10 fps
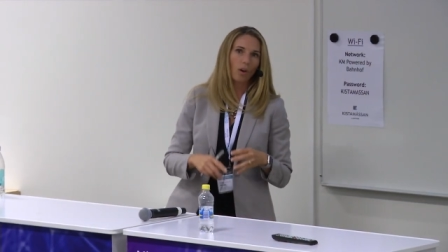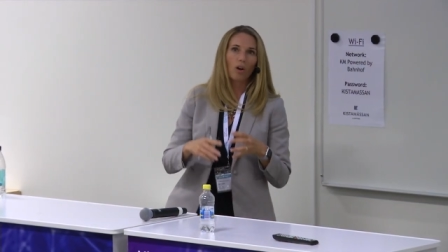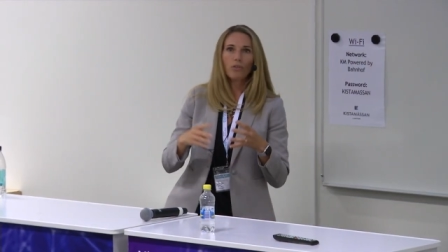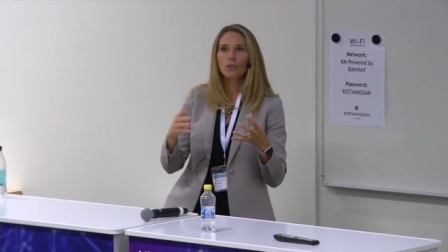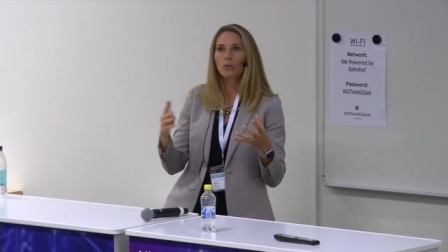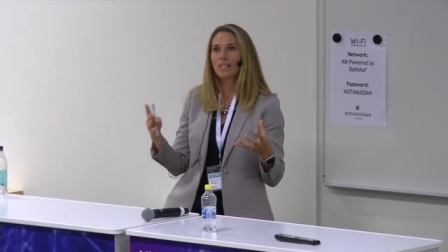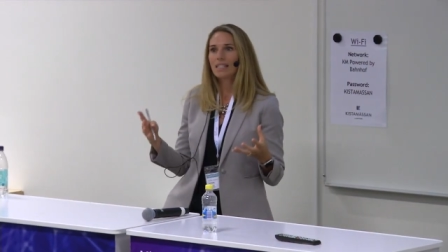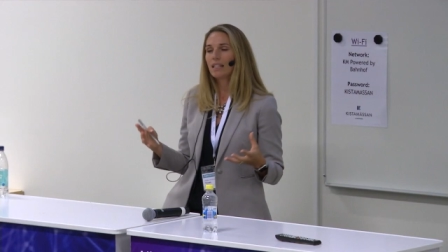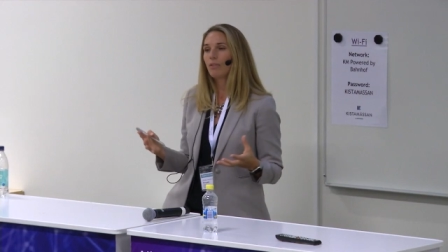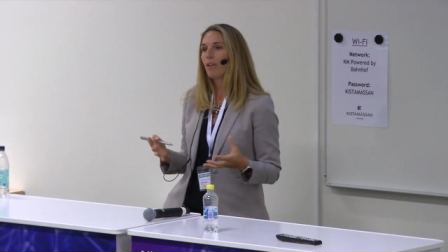Office
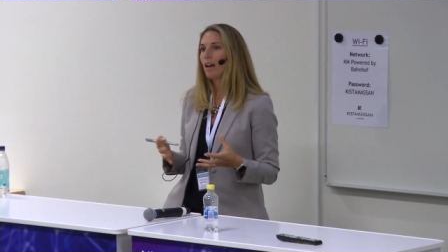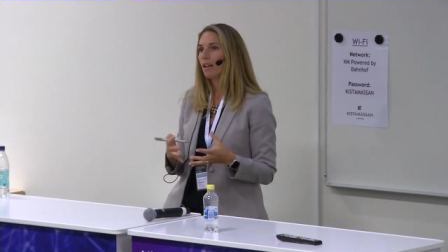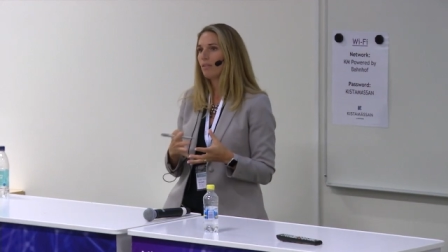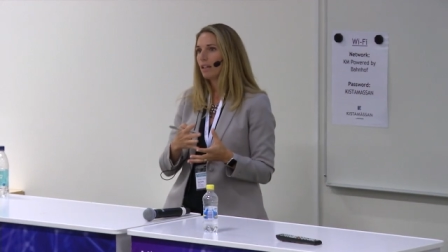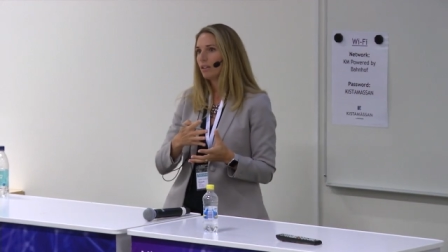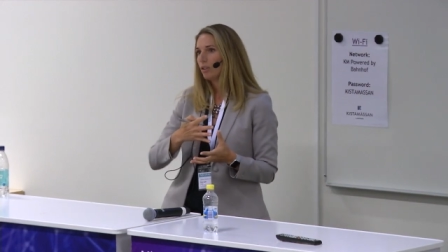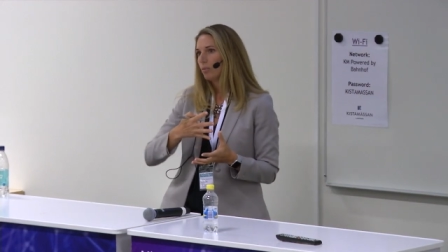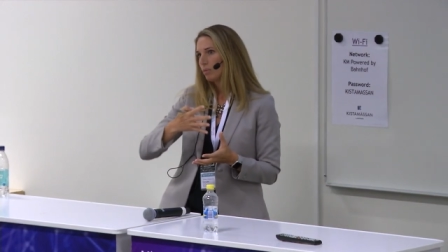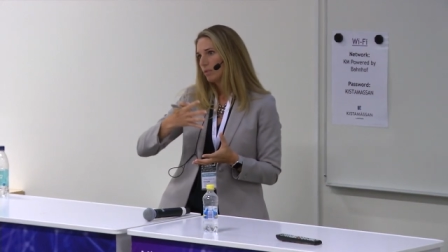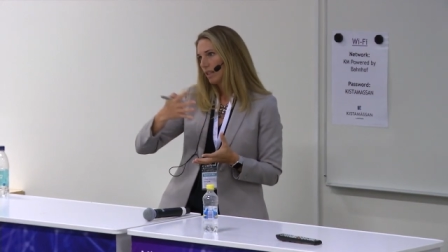365 and
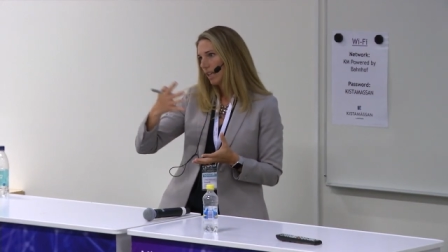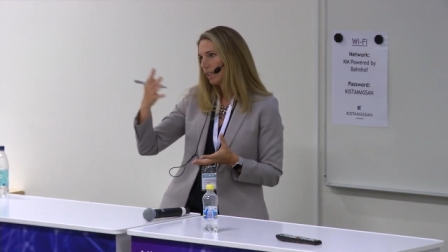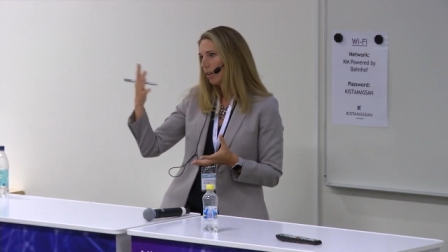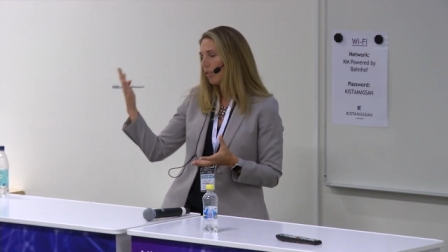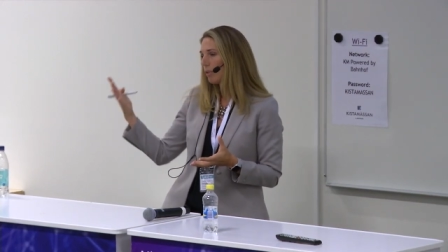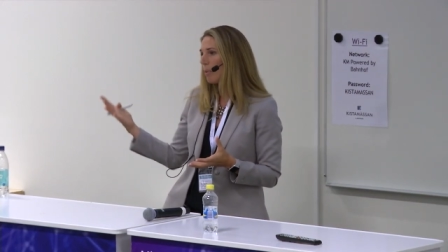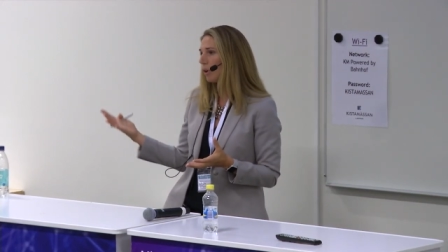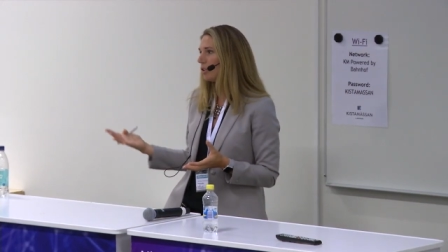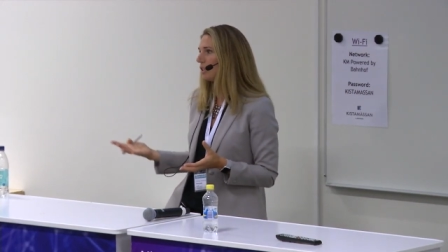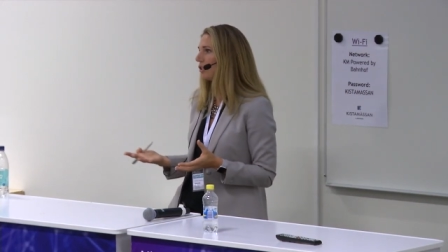taking on the
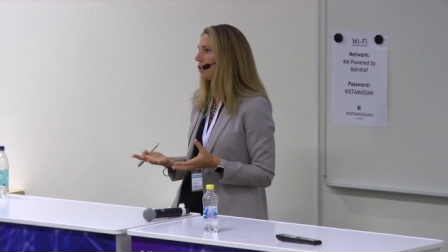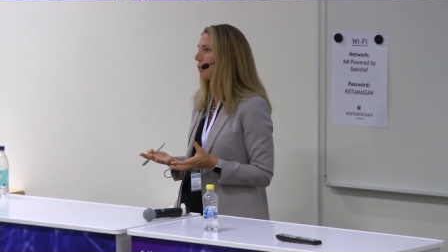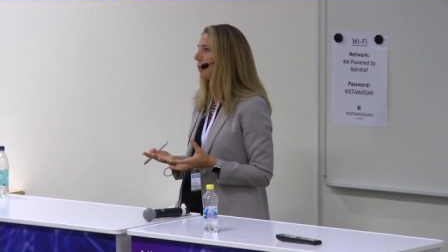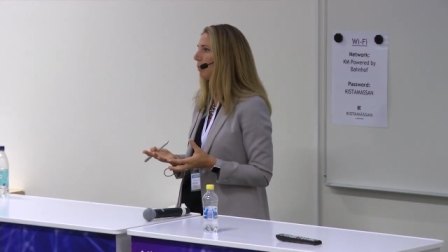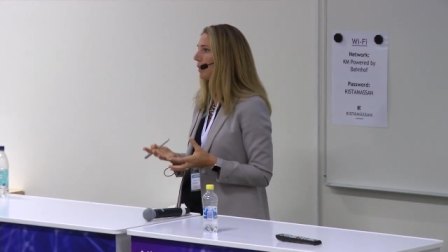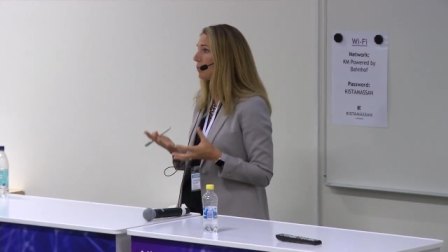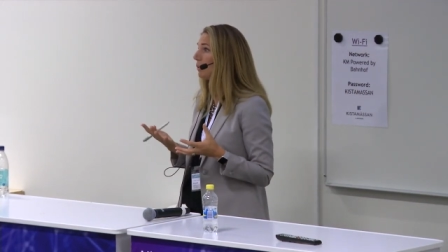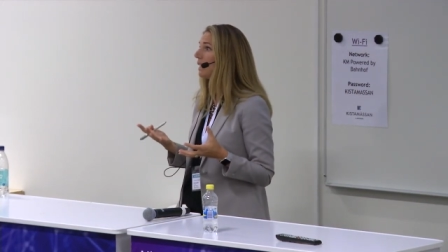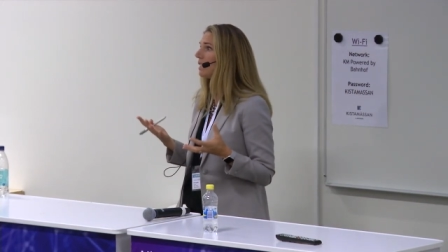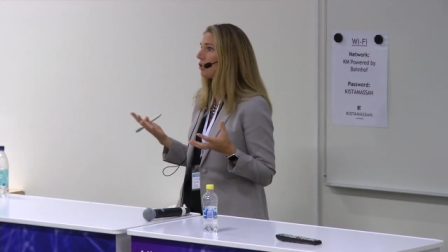modern digital workplace
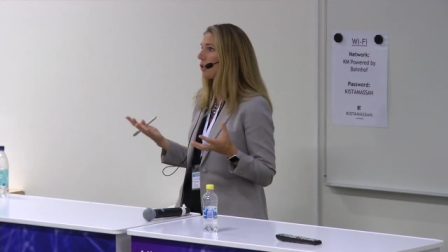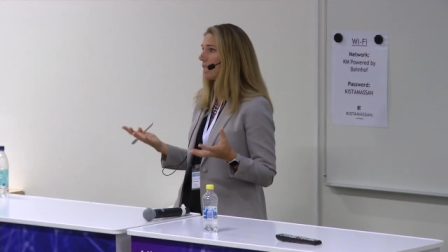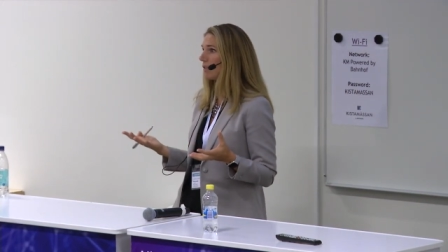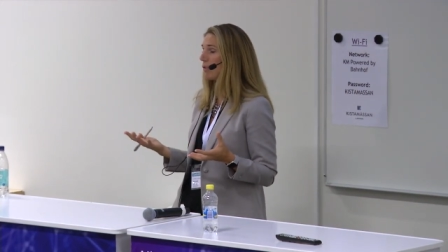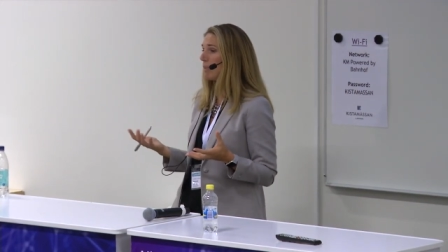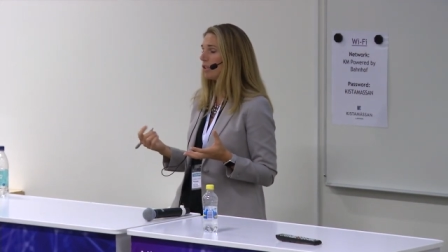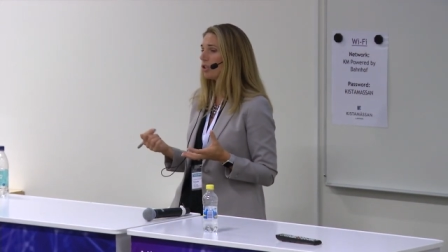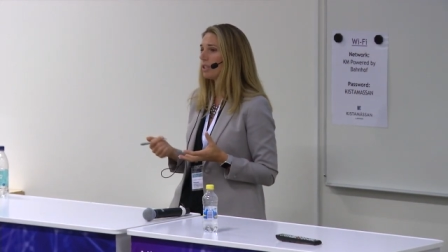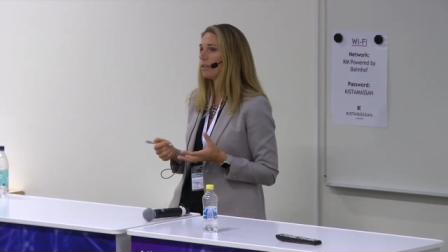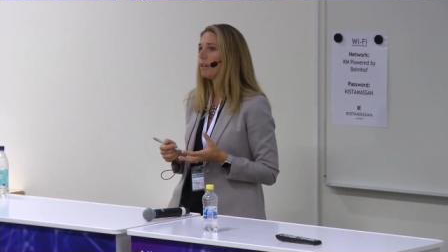really is a
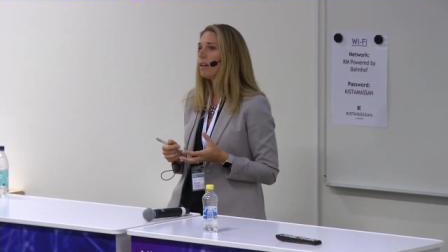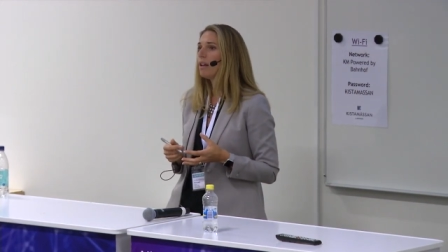transformation.